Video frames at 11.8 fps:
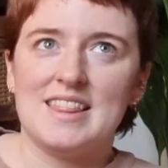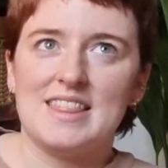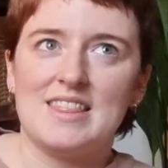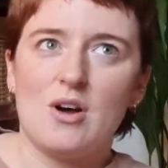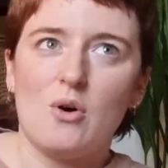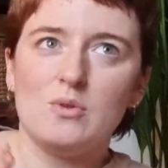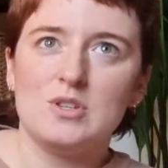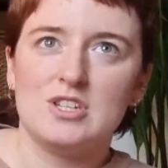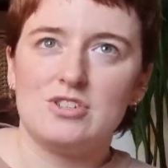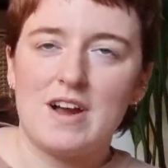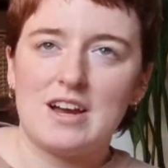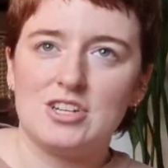the whole
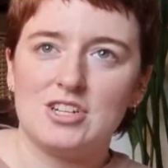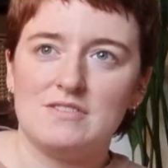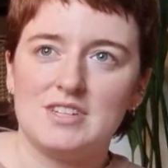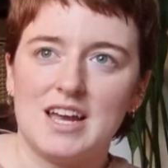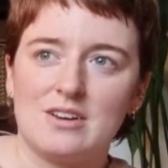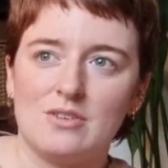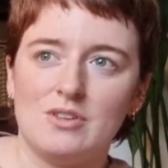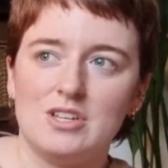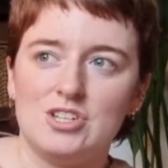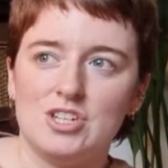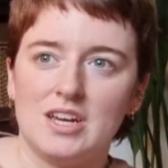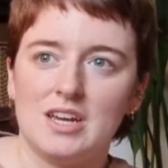distraction of
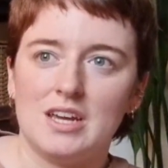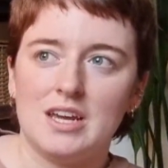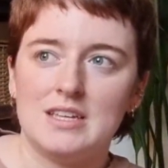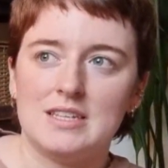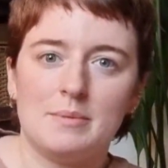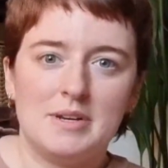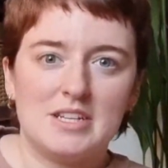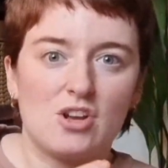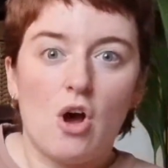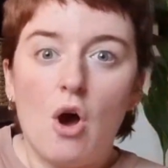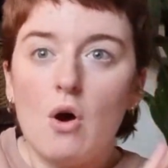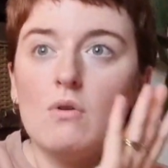technology is, I mean, it's a
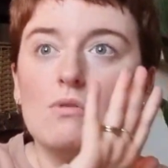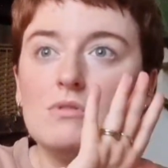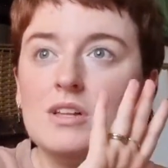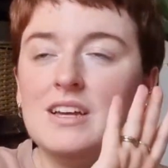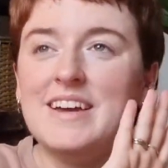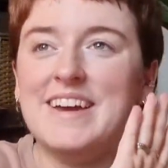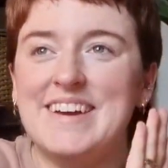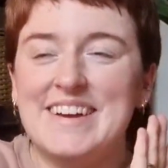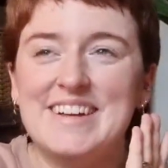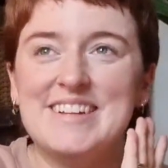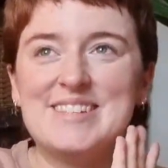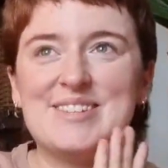whole
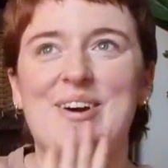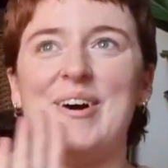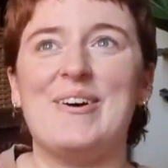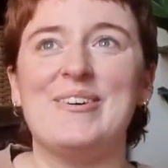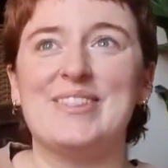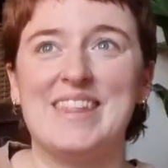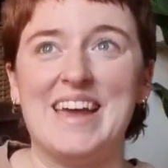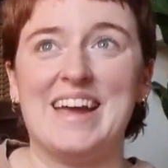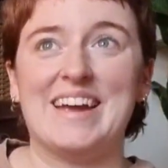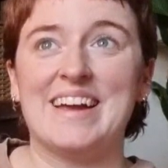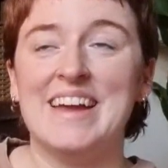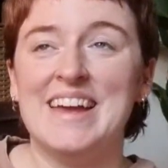
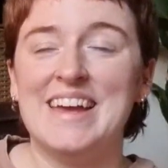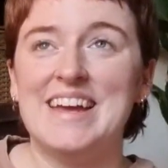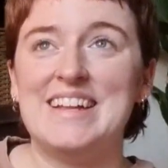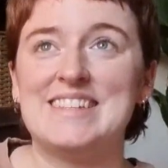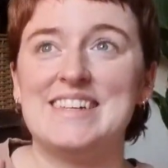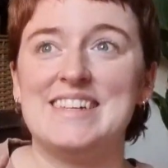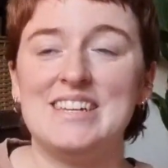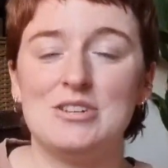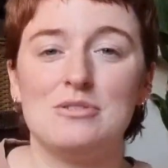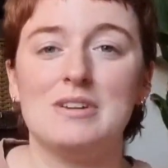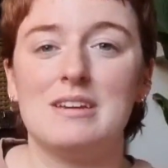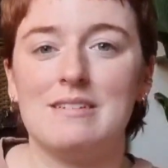thing. It's
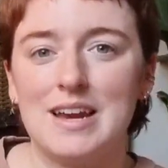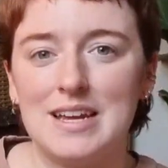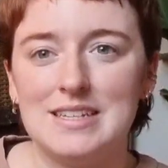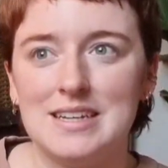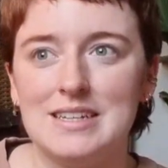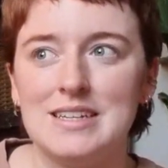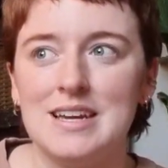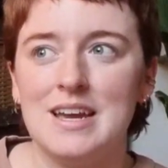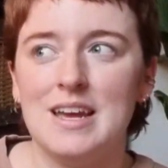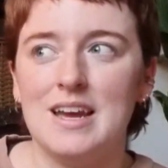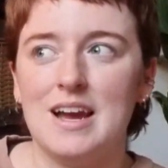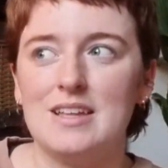literally created,
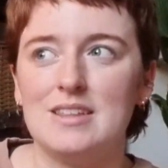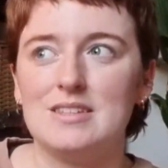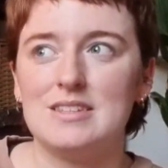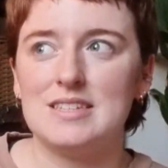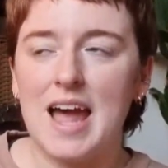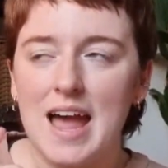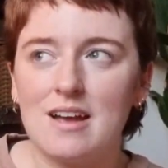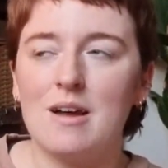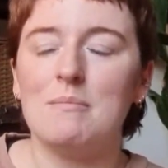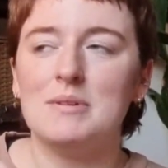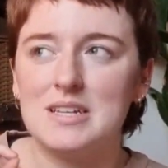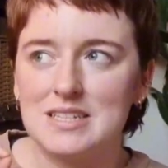tech
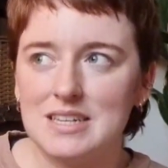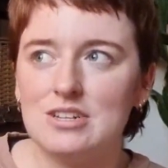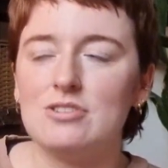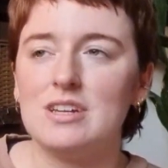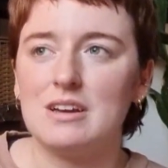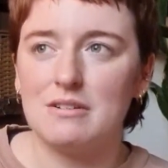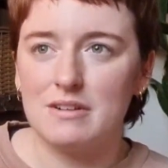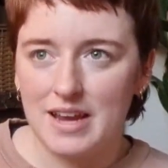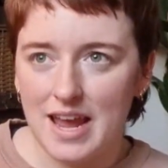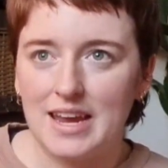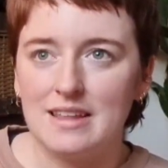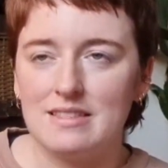companies literally
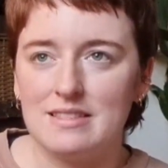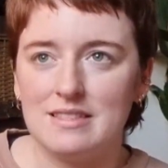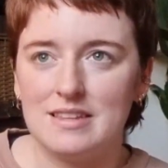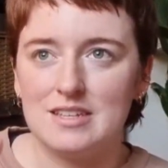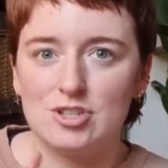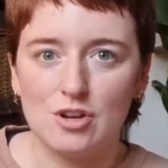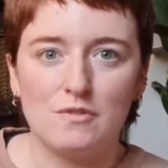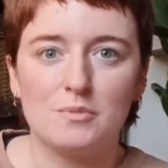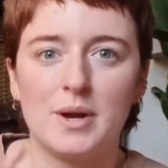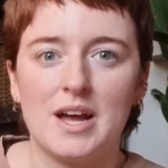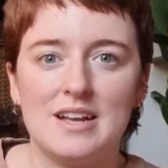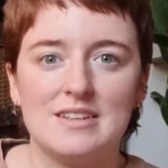create these
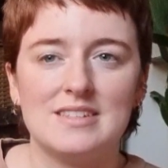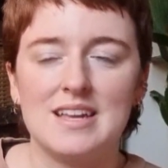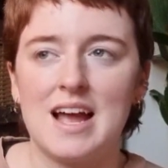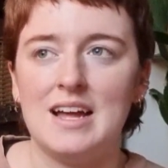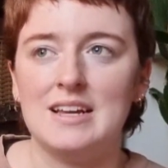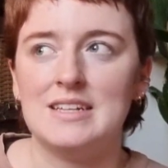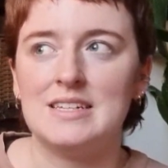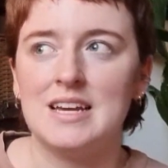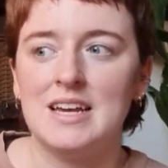softwares and